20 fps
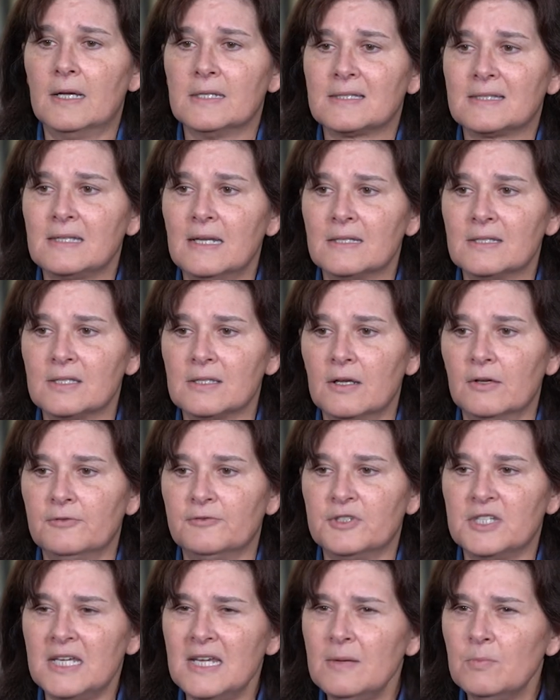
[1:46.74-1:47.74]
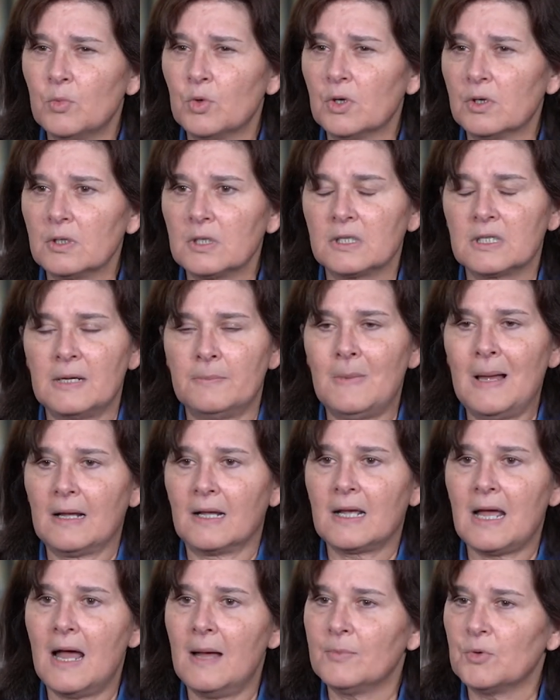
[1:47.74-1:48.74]
a sense of teamwork, com
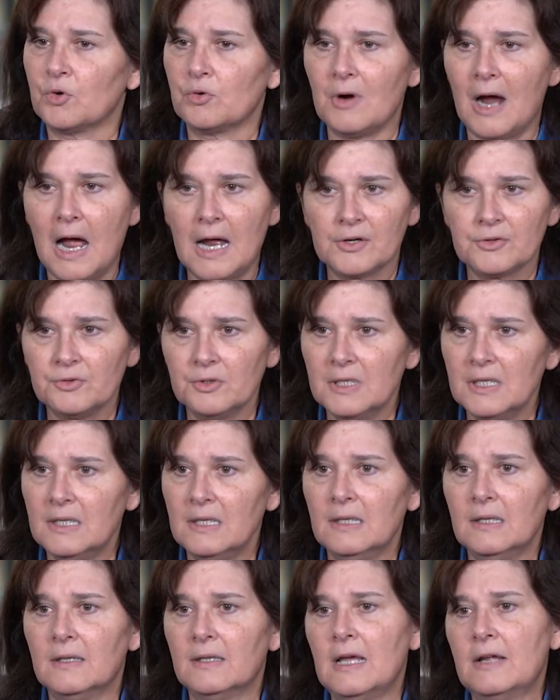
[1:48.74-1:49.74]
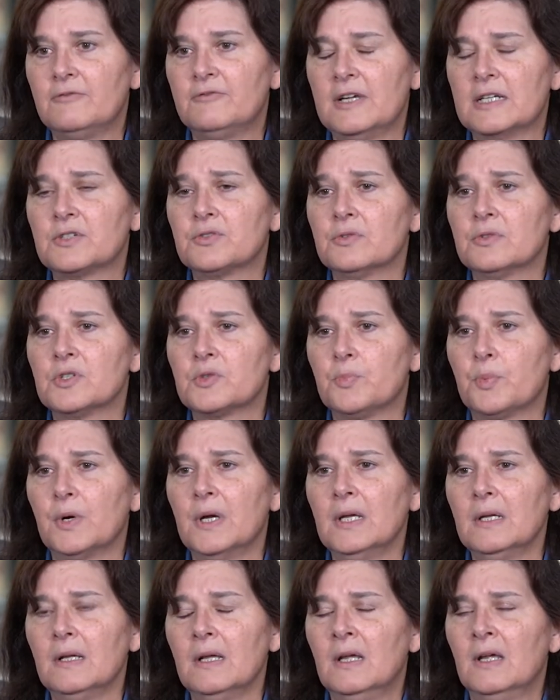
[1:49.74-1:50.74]
camaraderie that veterans
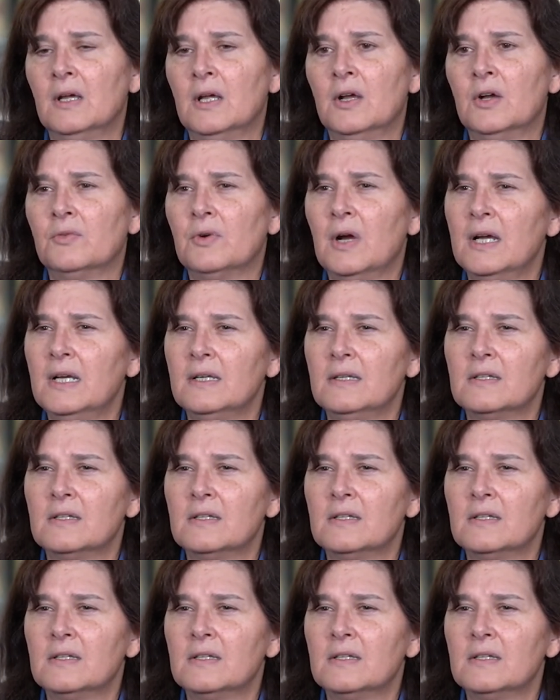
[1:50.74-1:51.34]
bring, right?